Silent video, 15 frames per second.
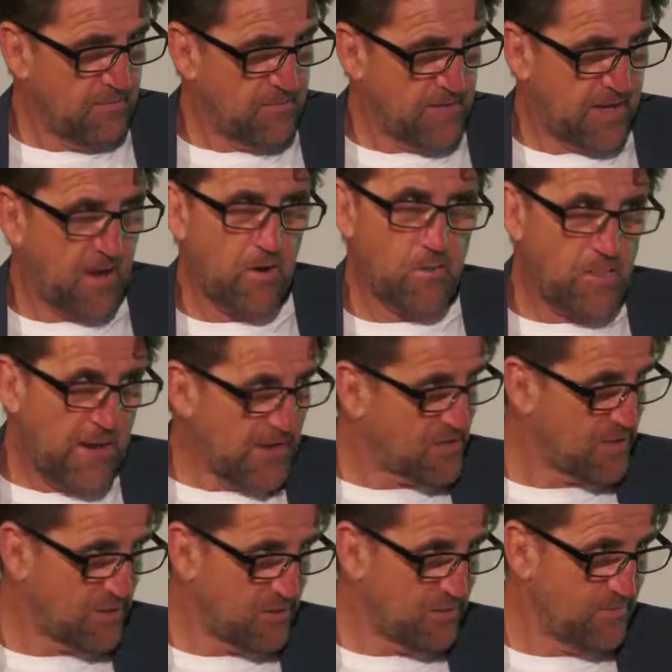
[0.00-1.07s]
to go back
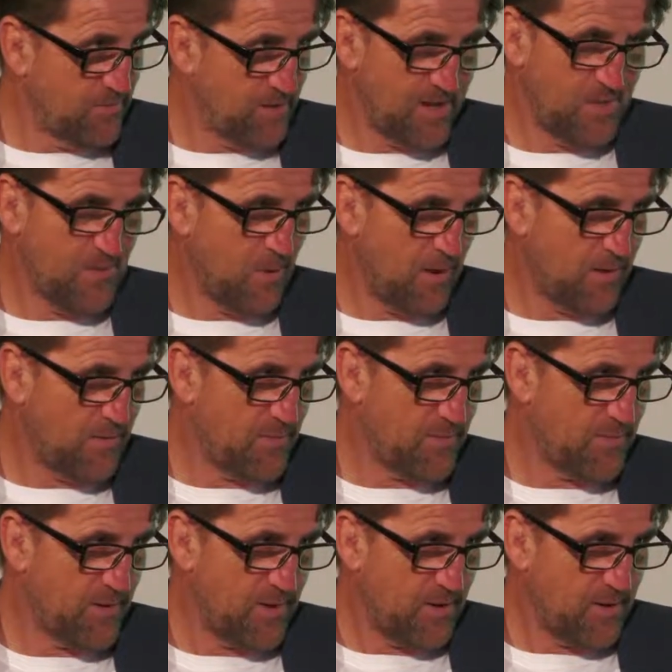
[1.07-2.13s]
to that you might
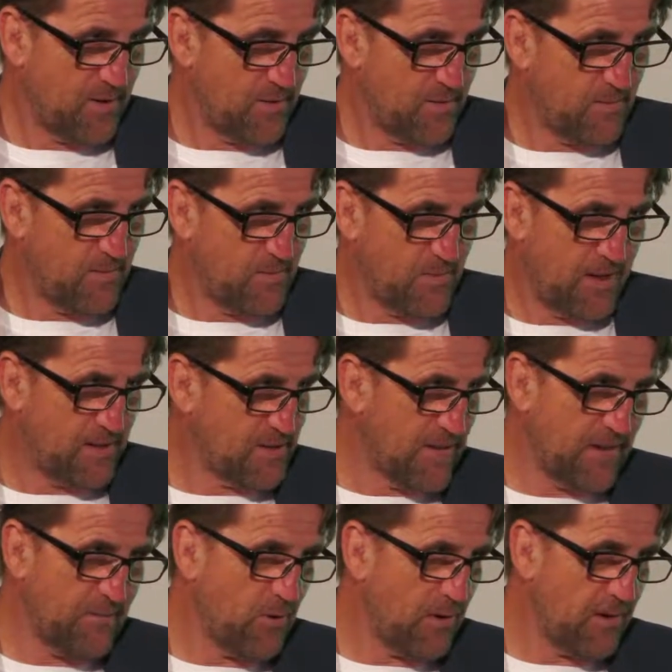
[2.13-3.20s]
have
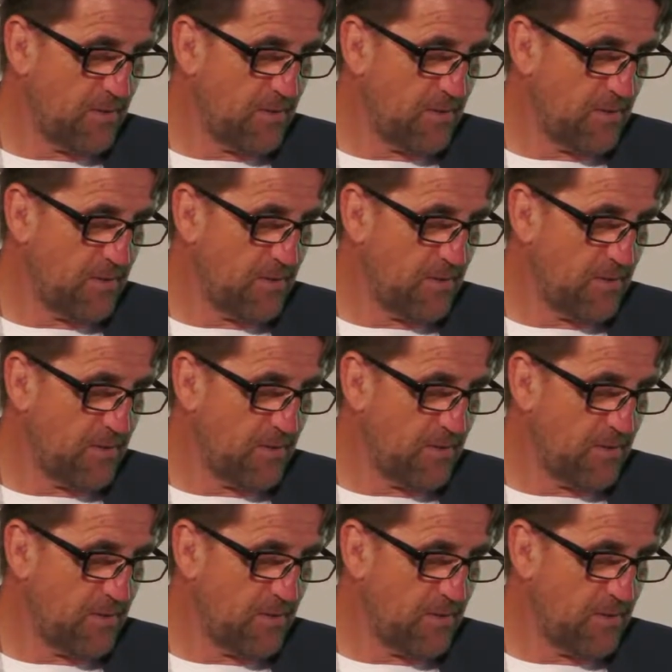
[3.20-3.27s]
done right at the